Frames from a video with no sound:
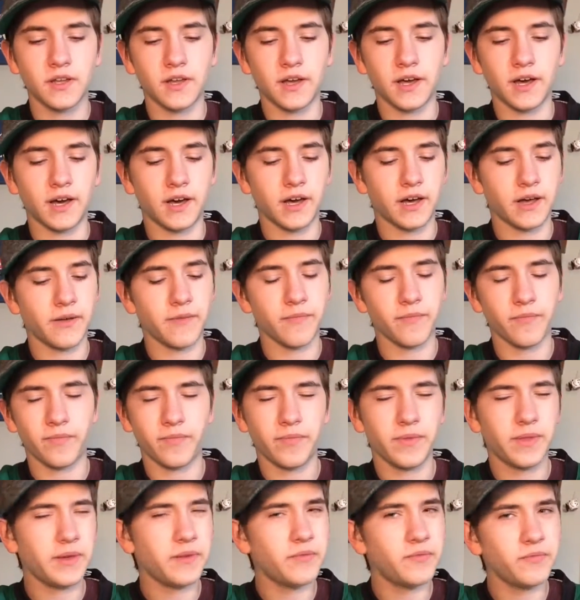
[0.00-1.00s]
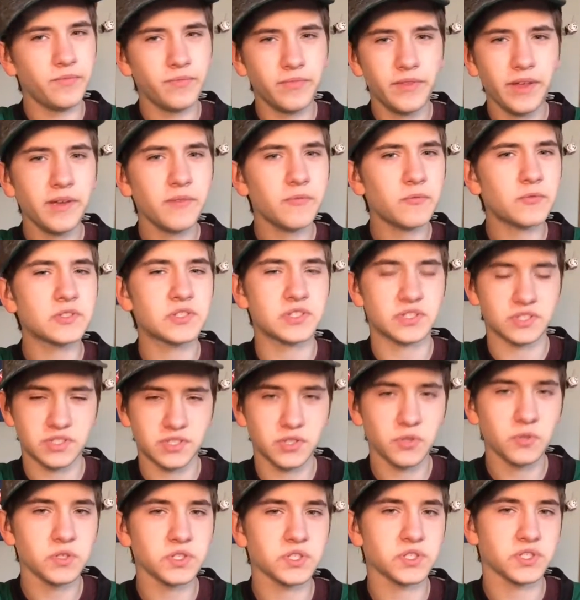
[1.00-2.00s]
um, they they were
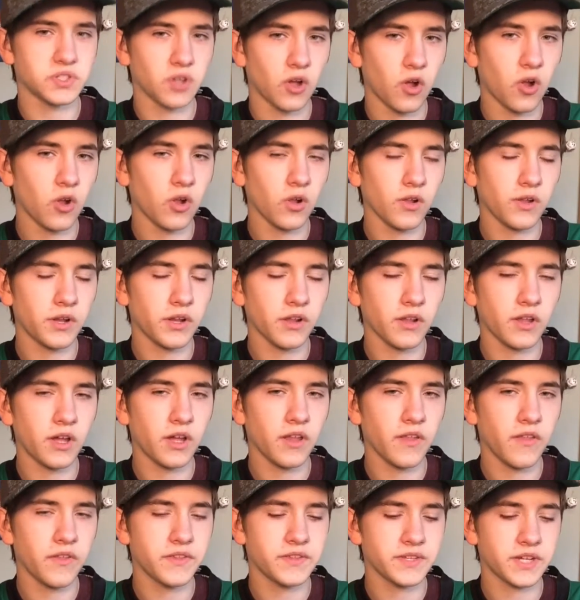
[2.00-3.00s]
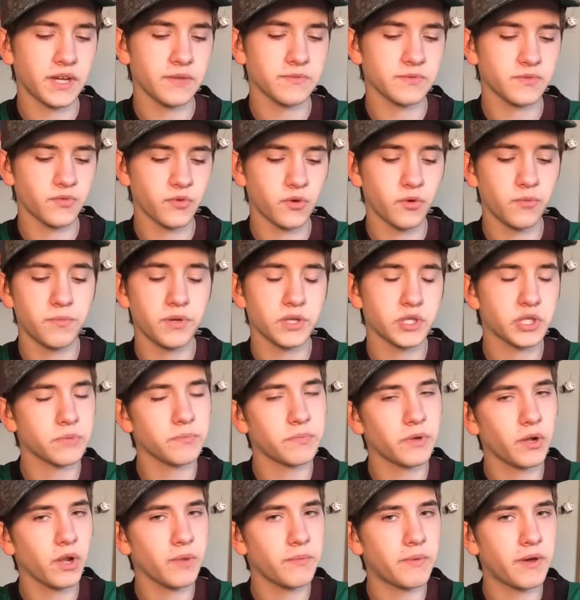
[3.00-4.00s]
still solid a lot of the times through. Bishop
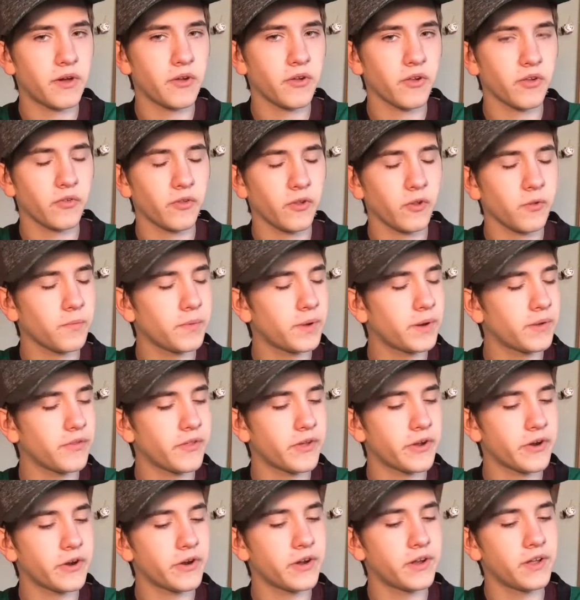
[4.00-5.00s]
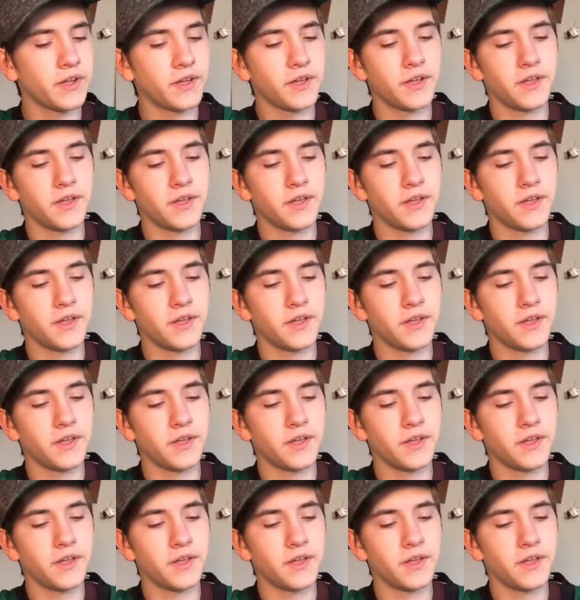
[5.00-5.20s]
bailed them out a little bit there.